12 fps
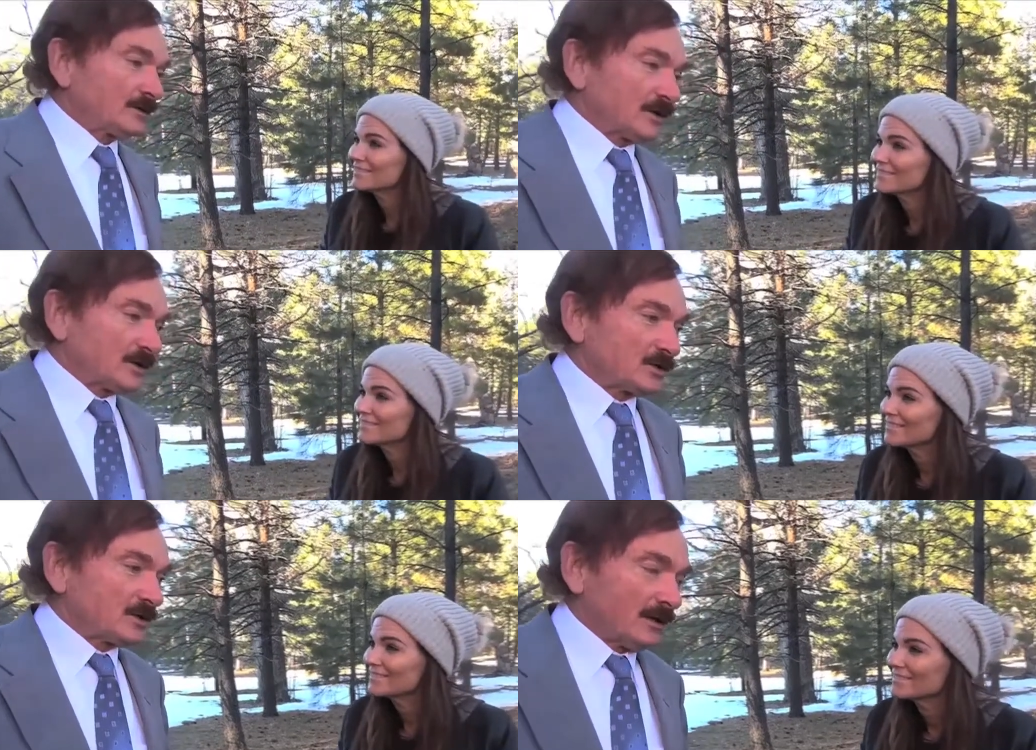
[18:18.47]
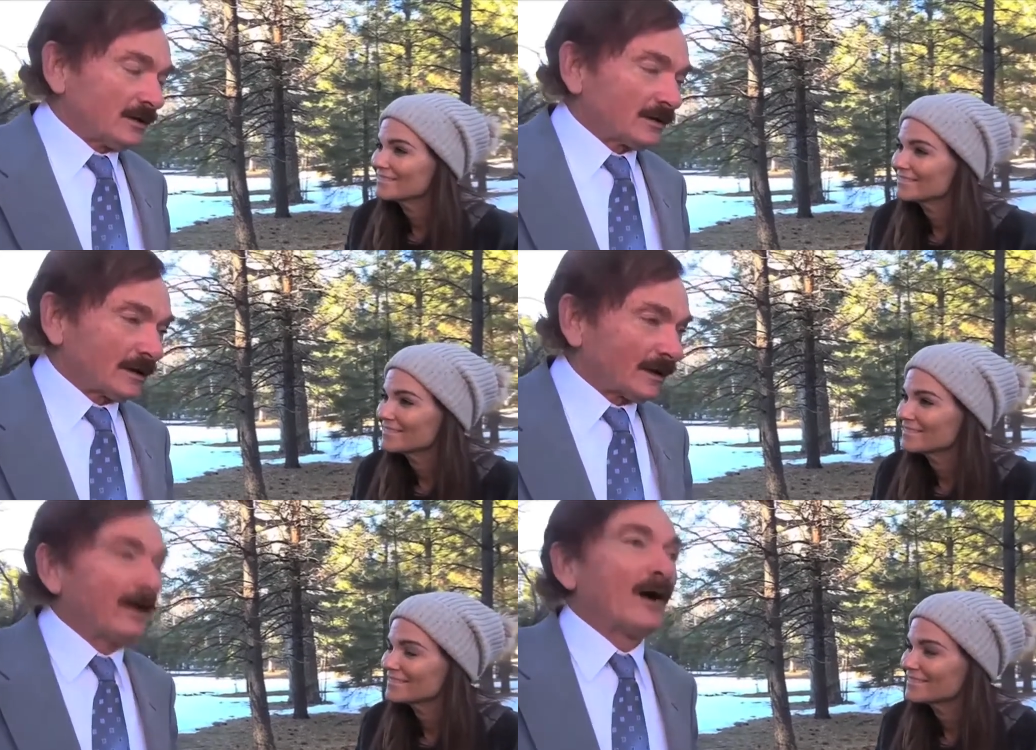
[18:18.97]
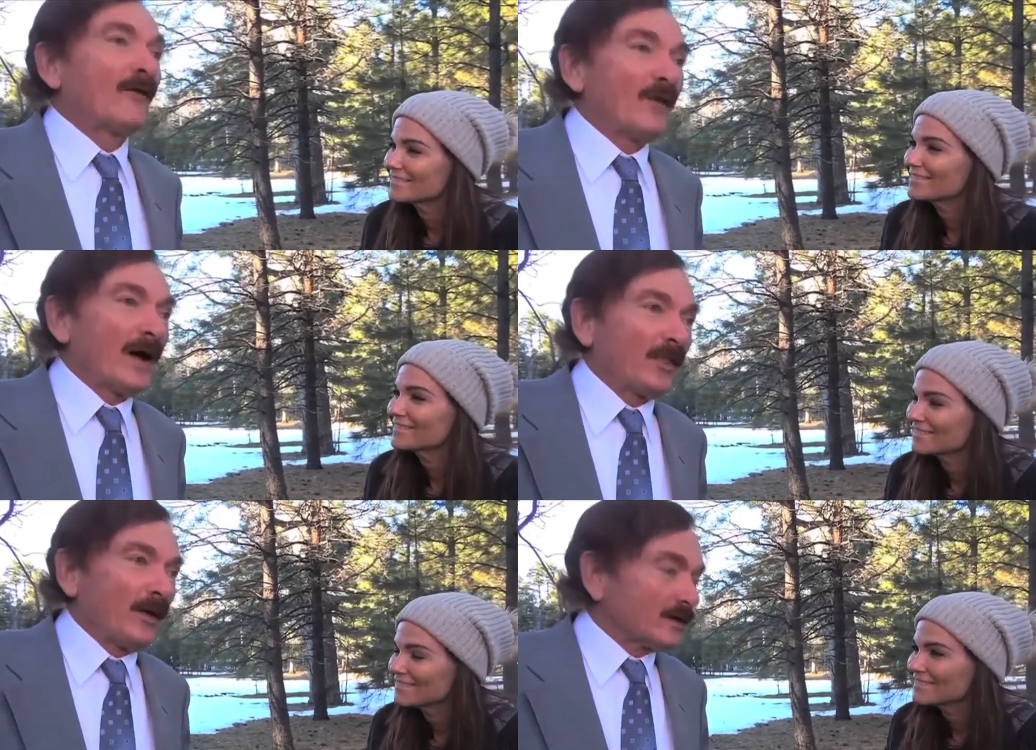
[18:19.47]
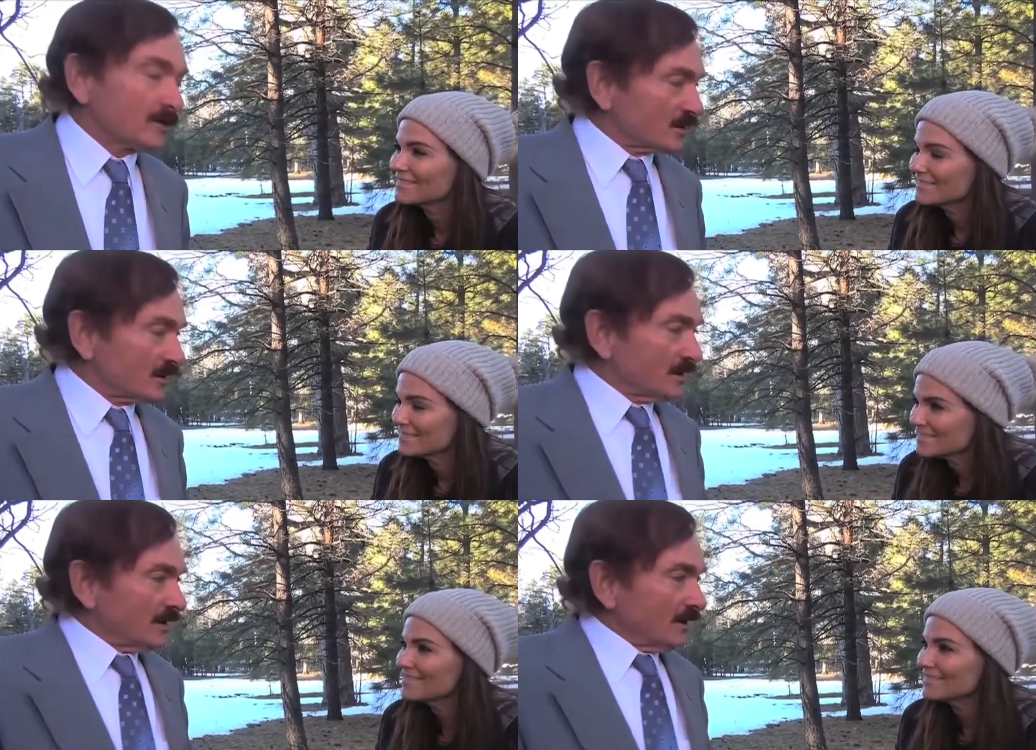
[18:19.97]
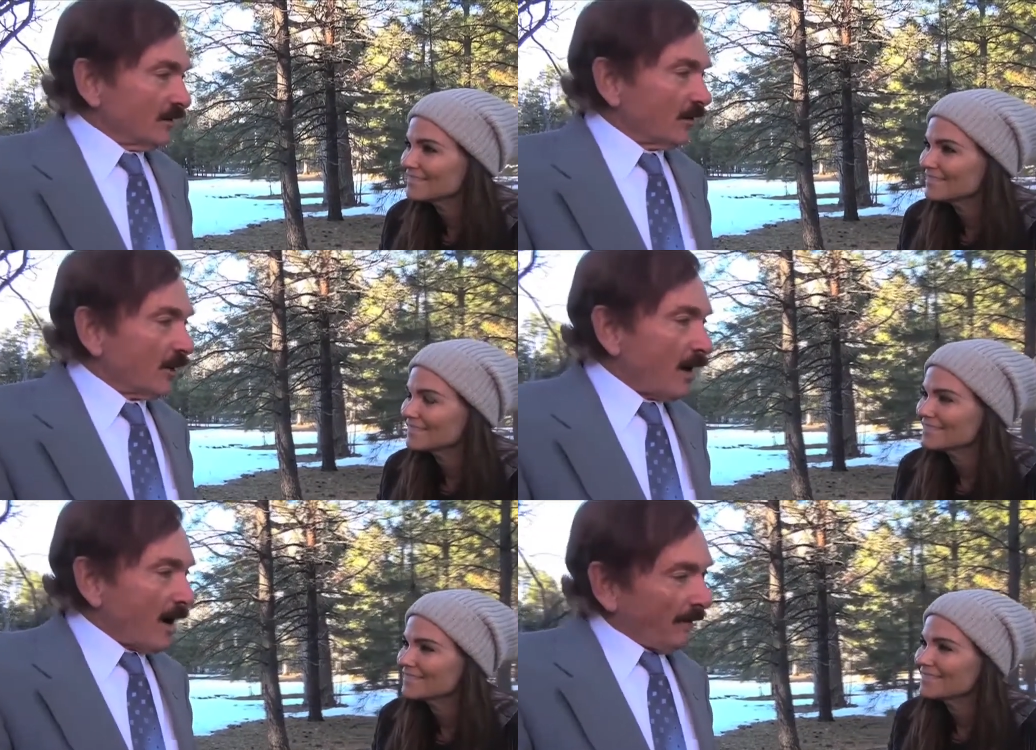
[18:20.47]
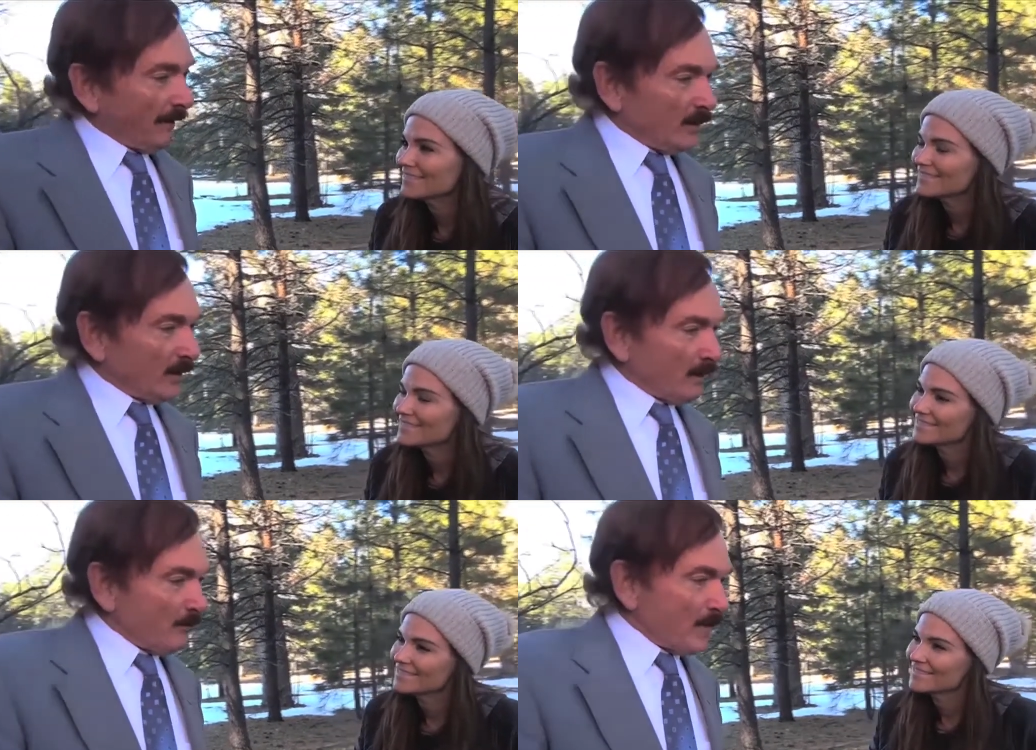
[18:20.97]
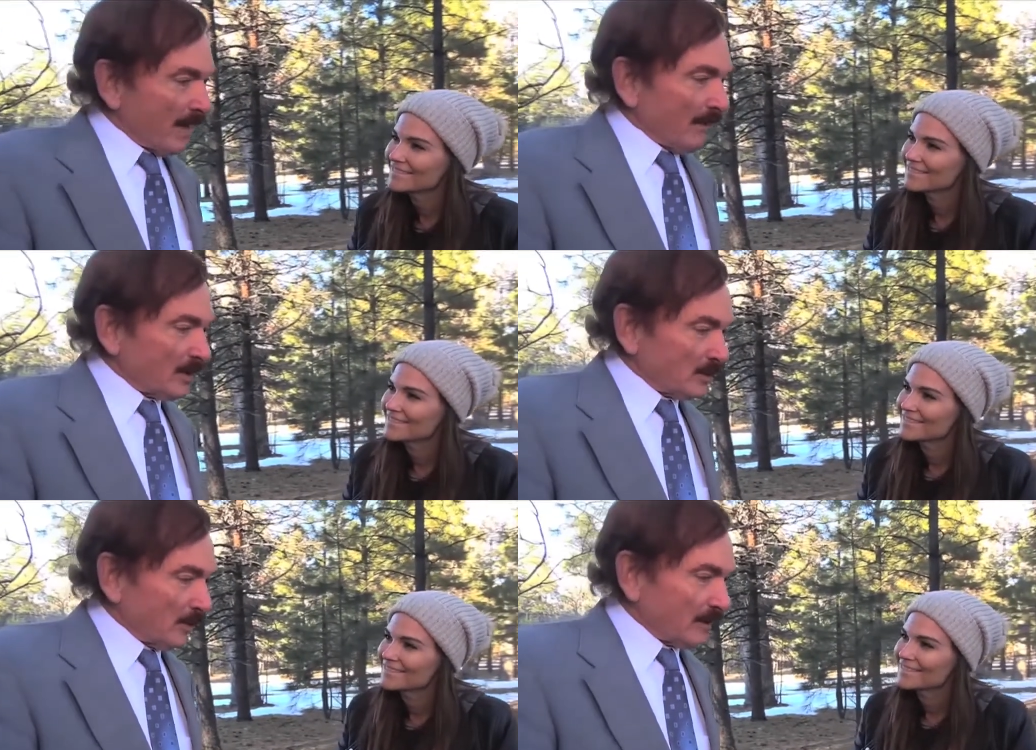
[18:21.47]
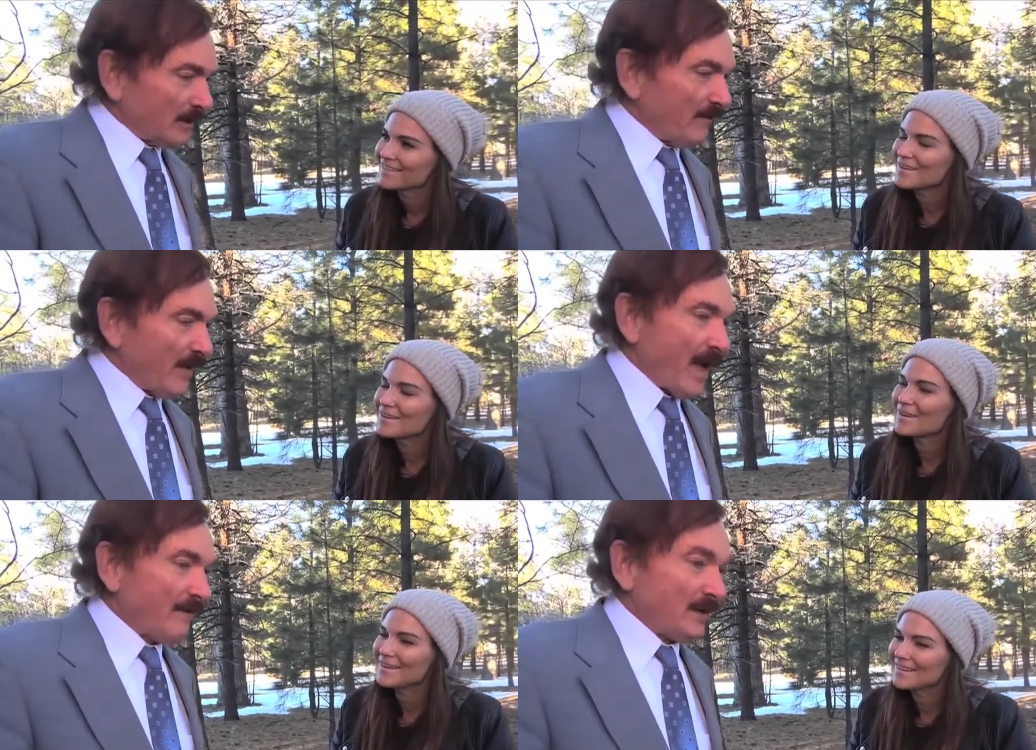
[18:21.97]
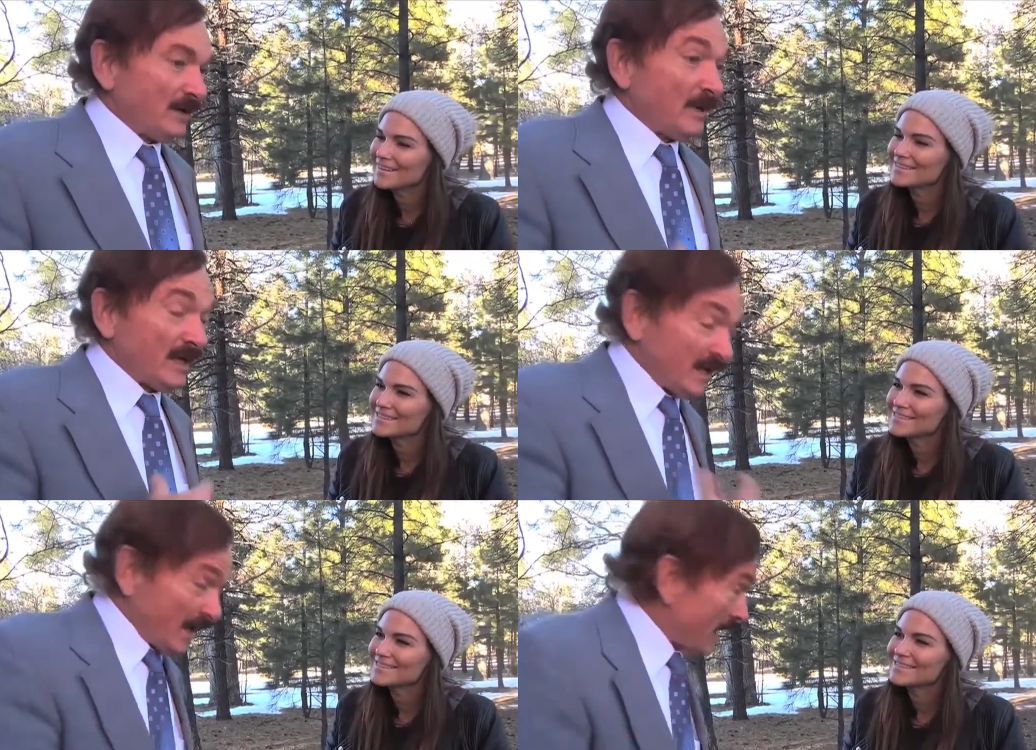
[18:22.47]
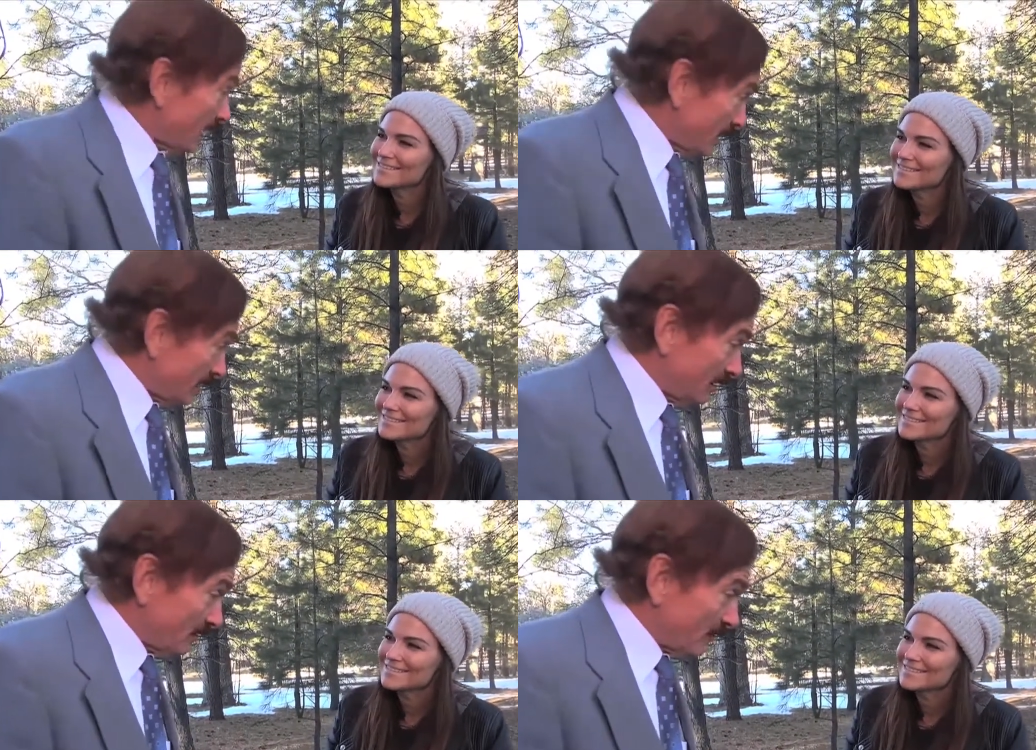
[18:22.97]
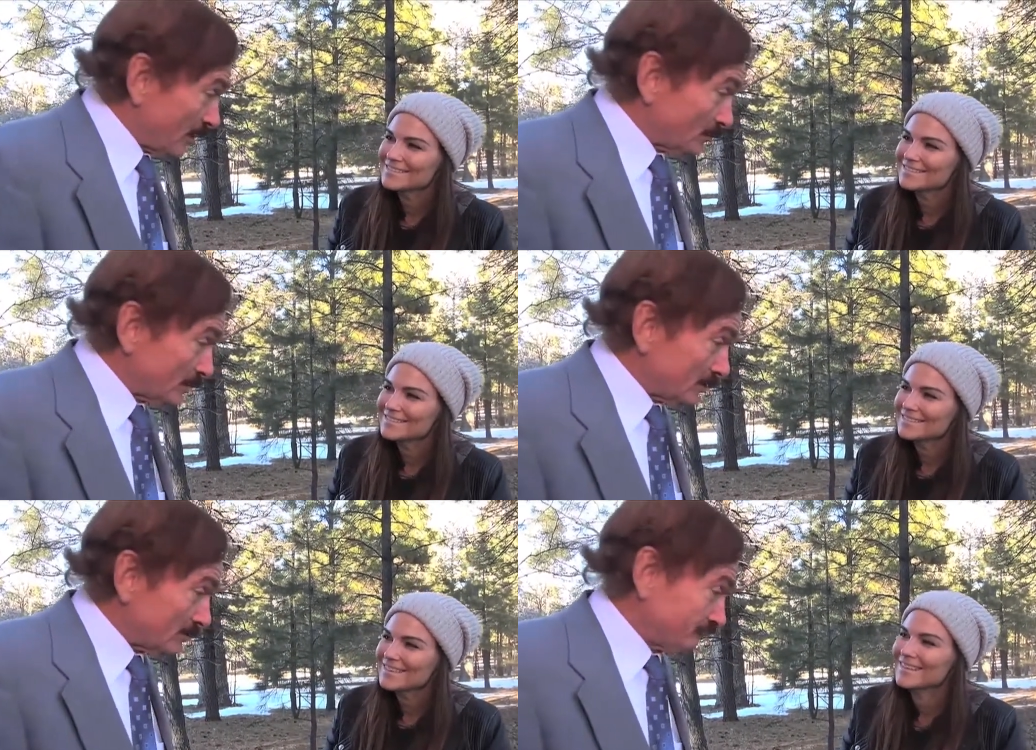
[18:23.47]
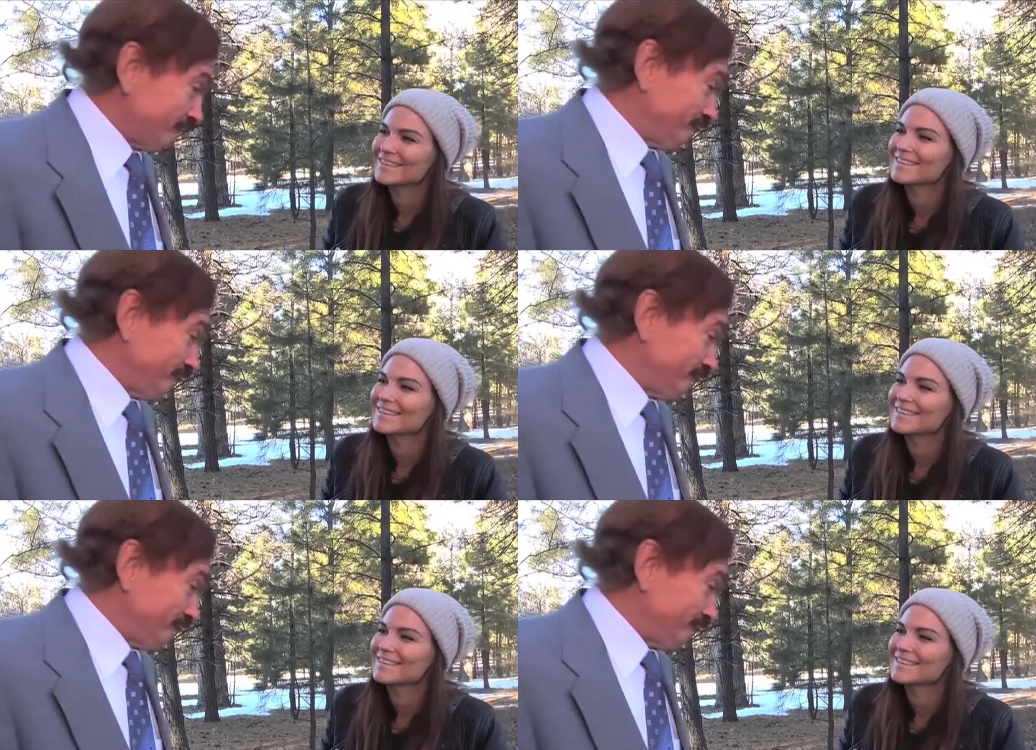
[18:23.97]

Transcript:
Speaker 1: just to clarify things, mm -hmm. the Hollywood embellishment of okay. having me naked in the phone booth,